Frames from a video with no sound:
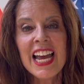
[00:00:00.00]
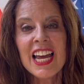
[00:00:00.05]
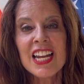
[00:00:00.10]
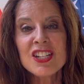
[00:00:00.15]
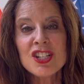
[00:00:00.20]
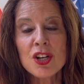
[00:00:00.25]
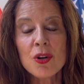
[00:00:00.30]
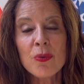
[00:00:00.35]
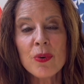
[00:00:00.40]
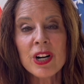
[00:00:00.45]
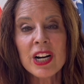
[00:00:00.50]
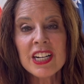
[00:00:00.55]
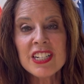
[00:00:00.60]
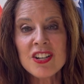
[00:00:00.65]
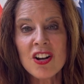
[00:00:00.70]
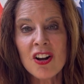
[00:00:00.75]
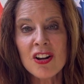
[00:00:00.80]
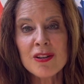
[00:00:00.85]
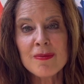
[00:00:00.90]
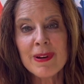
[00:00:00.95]
And so when I
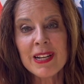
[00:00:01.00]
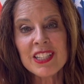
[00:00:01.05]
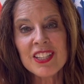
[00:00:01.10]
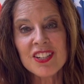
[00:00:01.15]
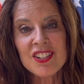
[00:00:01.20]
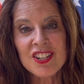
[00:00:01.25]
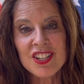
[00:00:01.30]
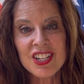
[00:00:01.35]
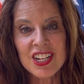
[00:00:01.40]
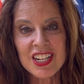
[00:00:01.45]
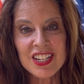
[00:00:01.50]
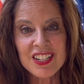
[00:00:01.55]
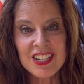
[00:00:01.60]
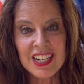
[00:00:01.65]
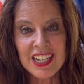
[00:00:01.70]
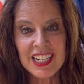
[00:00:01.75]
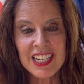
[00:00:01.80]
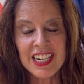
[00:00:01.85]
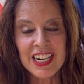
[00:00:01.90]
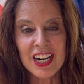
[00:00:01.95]
talk about the
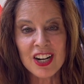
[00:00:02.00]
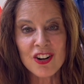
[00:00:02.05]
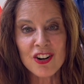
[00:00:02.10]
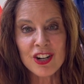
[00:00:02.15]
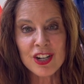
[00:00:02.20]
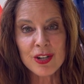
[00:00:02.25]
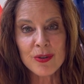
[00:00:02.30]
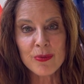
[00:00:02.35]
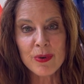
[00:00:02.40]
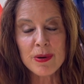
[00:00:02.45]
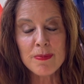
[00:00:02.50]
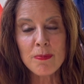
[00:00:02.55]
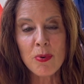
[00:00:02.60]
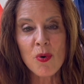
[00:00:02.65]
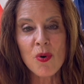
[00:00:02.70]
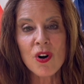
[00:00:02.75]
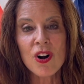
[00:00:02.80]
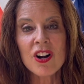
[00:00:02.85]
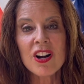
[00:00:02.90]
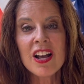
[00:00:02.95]
Siesta Key Area
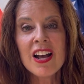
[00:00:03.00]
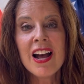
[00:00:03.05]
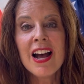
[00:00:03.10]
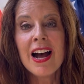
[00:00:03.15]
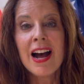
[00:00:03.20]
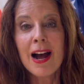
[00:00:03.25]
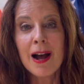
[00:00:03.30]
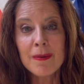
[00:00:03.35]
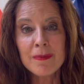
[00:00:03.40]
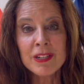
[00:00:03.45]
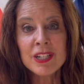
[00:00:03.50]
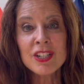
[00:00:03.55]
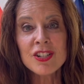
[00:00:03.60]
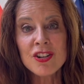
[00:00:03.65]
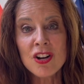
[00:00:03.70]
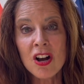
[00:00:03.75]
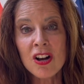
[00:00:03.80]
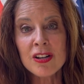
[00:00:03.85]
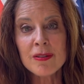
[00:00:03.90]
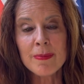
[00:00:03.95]
Report, I'm going to
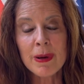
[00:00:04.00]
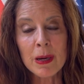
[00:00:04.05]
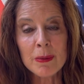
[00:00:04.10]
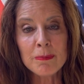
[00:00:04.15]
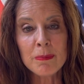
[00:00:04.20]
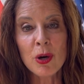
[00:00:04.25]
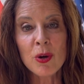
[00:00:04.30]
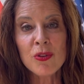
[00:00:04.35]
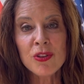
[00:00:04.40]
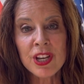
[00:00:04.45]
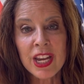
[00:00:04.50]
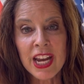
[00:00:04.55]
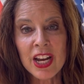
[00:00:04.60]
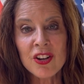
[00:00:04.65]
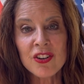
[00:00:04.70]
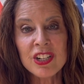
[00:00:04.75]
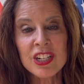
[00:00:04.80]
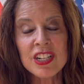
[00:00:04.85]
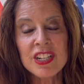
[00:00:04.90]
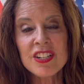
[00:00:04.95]
talk about both
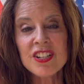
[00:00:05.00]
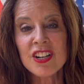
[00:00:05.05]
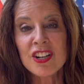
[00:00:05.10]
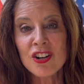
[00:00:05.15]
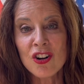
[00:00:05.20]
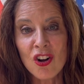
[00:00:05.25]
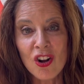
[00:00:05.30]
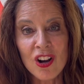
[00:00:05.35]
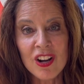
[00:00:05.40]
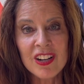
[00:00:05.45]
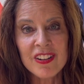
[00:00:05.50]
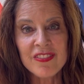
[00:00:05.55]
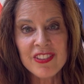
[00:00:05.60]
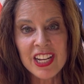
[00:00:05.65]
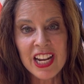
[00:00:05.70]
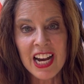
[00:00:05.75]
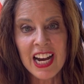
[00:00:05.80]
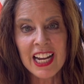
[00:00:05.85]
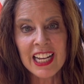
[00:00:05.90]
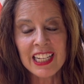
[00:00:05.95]
counties and all of
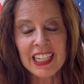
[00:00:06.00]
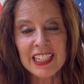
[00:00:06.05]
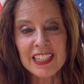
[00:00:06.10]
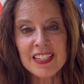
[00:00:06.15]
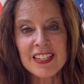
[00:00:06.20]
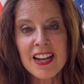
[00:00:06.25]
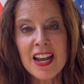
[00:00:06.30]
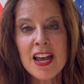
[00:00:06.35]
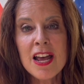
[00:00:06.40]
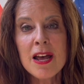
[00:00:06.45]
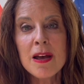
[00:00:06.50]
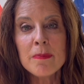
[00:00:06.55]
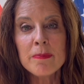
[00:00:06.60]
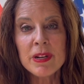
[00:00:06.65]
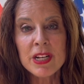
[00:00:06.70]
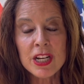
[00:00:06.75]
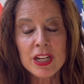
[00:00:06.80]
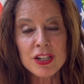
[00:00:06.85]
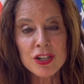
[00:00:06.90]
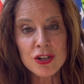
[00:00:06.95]
the islands,
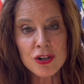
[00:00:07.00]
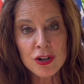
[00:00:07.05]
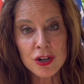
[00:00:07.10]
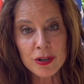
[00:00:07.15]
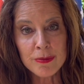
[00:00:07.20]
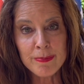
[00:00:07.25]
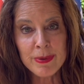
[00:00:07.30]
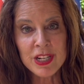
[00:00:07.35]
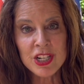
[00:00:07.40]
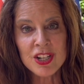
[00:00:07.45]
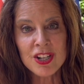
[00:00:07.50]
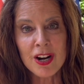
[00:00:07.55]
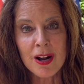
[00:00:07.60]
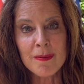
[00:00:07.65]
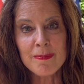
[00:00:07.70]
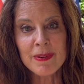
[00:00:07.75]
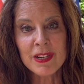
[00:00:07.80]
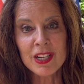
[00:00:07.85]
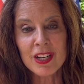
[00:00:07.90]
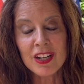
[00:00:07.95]
because you could be
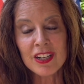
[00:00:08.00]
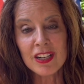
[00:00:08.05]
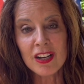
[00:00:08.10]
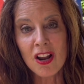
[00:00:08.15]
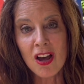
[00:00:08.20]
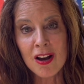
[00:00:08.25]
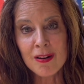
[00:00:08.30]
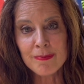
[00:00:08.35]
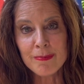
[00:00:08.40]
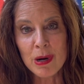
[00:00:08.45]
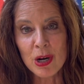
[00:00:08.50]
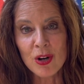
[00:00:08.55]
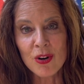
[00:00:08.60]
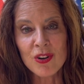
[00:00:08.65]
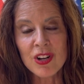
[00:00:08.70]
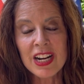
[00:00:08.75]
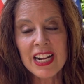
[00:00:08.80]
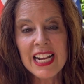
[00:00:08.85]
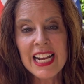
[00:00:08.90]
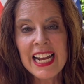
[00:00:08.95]
shopping on
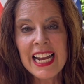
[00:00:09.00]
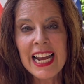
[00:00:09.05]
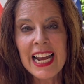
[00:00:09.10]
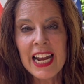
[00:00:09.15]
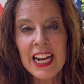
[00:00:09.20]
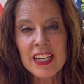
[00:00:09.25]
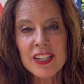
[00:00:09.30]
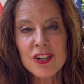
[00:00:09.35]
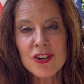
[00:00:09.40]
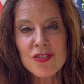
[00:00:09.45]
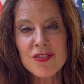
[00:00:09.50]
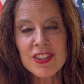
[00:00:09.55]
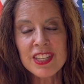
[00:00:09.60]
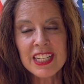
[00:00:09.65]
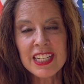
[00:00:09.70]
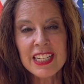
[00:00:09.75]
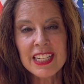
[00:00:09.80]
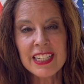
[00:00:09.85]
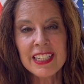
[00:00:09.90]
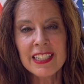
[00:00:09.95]
Longboat and you're
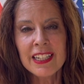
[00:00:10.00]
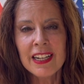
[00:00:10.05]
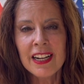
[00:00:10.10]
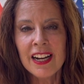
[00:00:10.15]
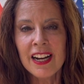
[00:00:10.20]
thinking,